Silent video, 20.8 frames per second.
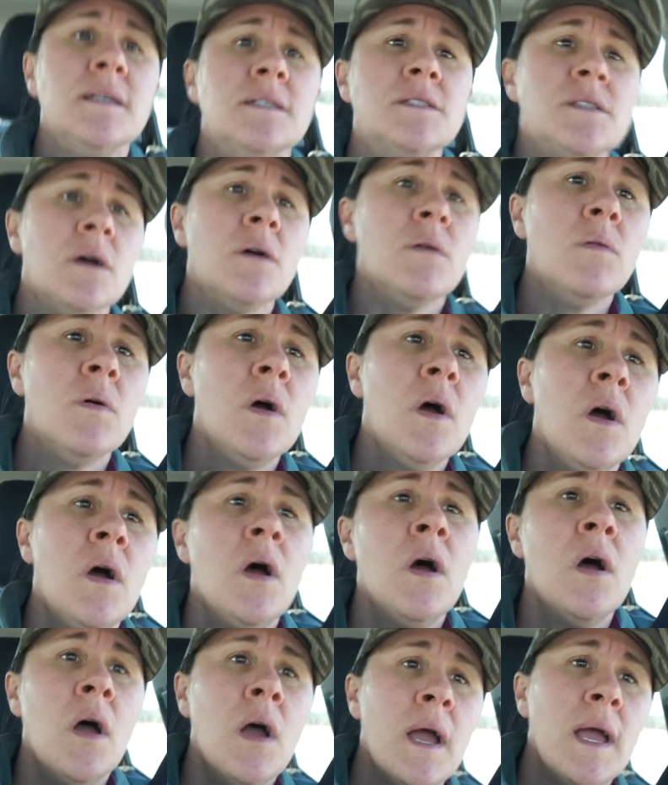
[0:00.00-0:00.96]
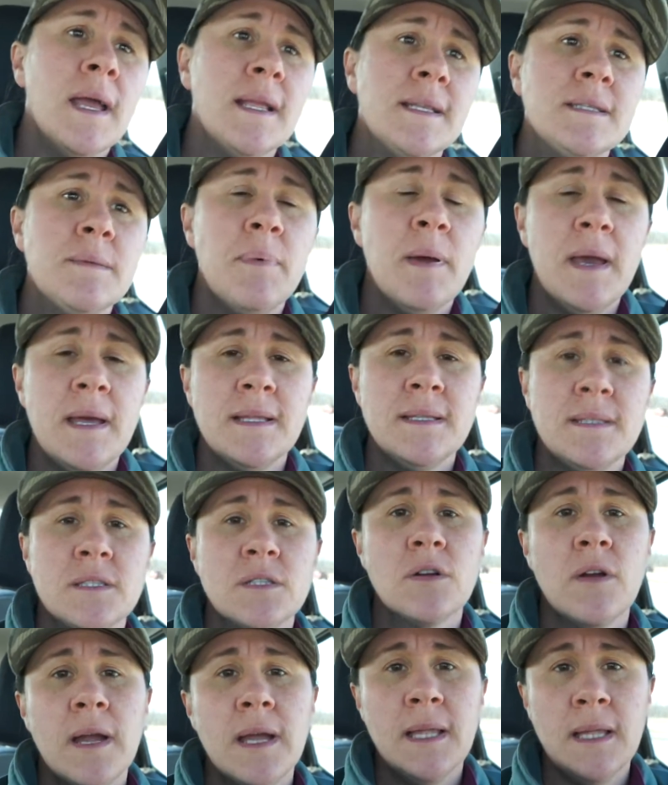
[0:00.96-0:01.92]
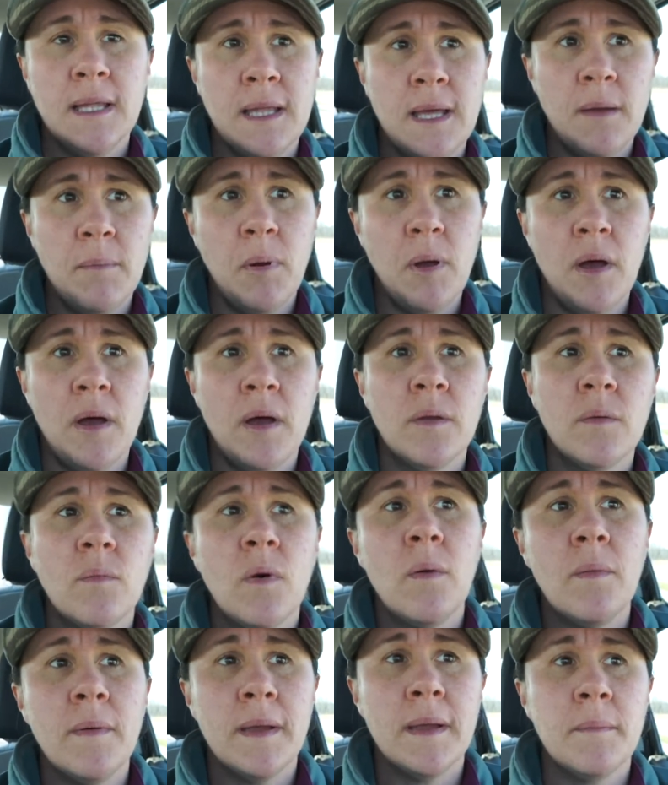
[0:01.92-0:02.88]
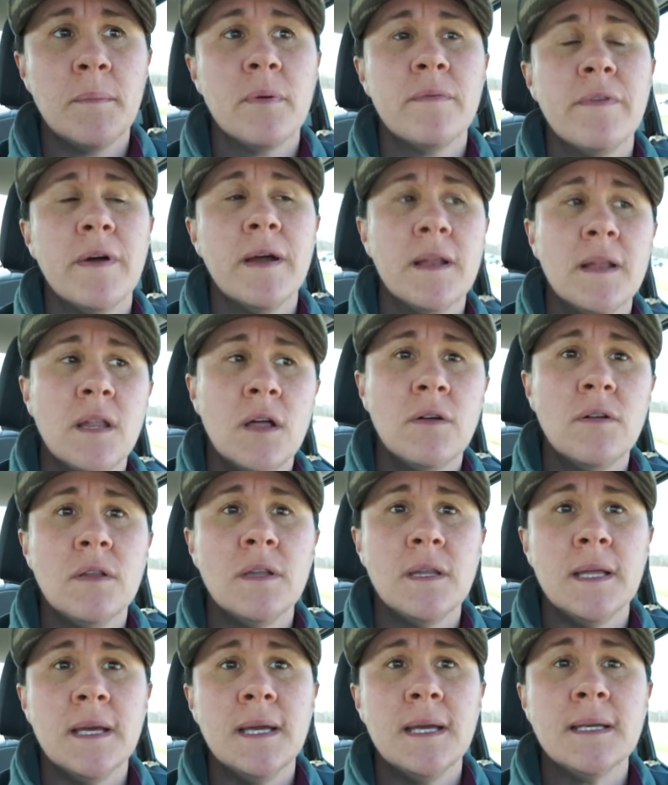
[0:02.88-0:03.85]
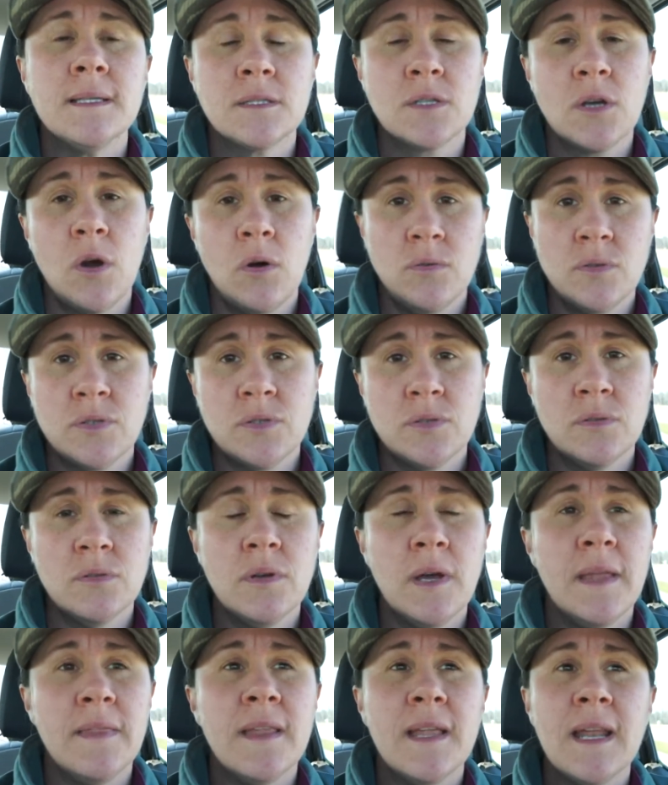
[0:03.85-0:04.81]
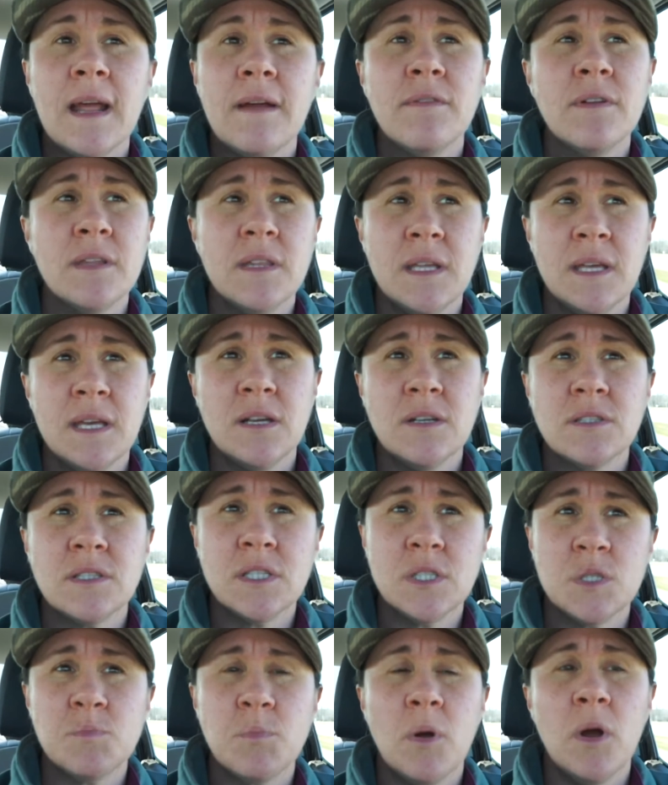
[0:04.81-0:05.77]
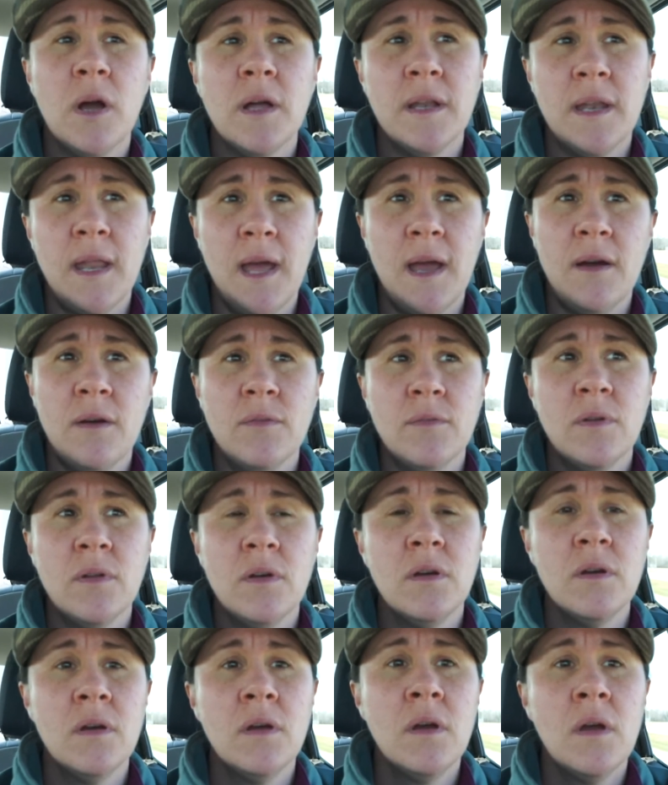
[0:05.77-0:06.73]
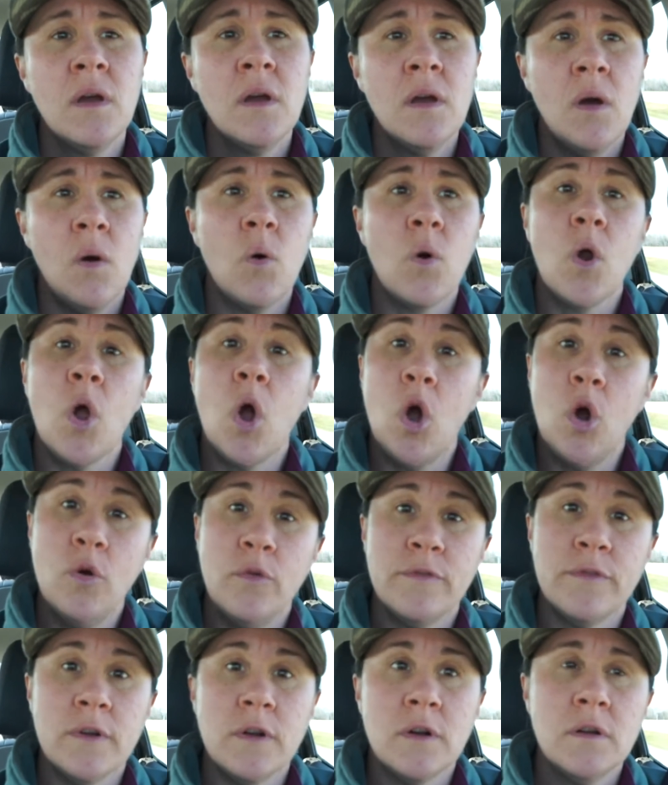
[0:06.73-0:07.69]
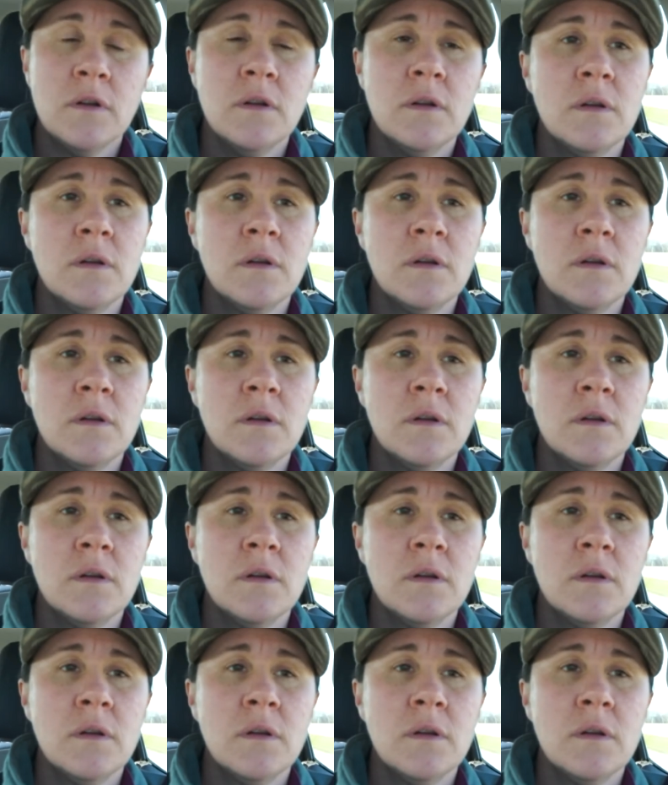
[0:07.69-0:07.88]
so it depends greatly upon what we can provide locally is coastal, and then everything else is brought down or over